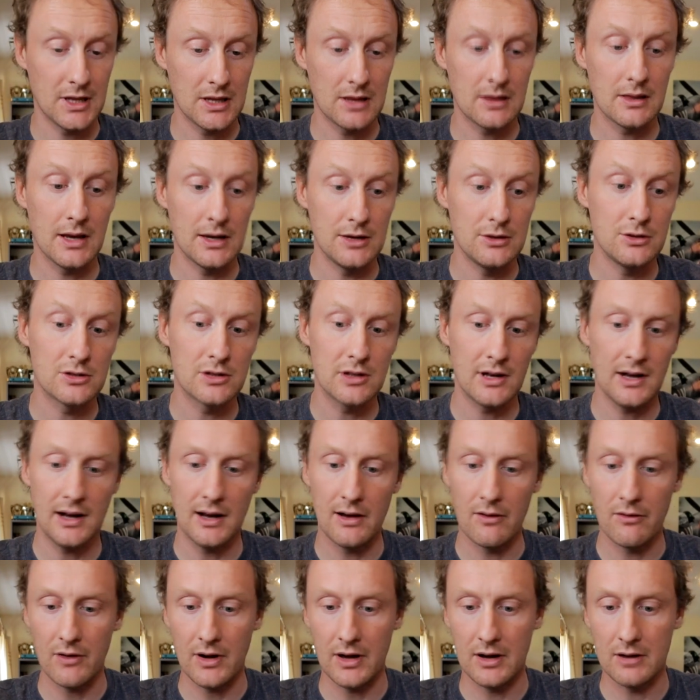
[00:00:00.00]
that I used to
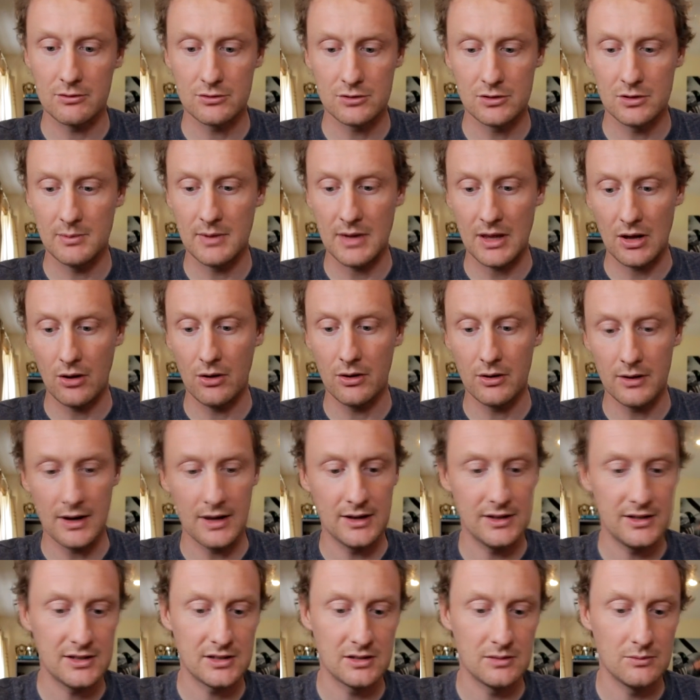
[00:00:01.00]
have, and I was going to make the Hornet
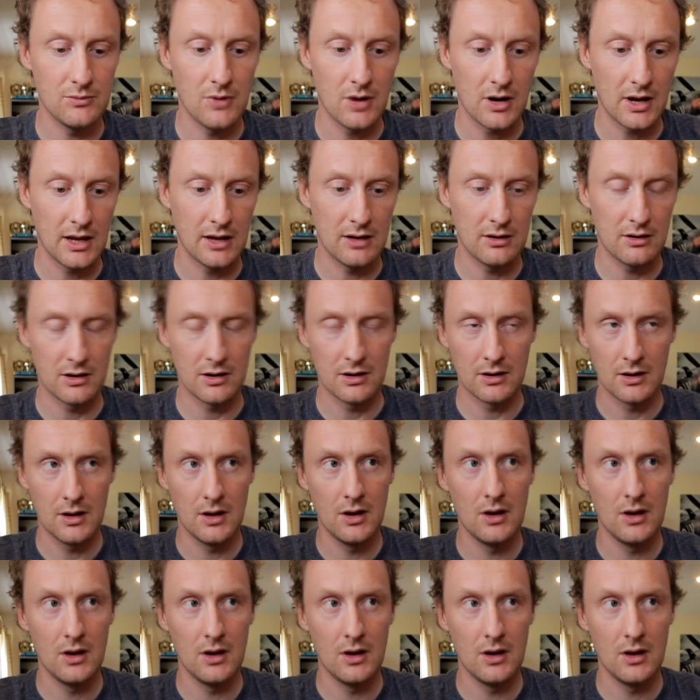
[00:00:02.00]
a decent buggy or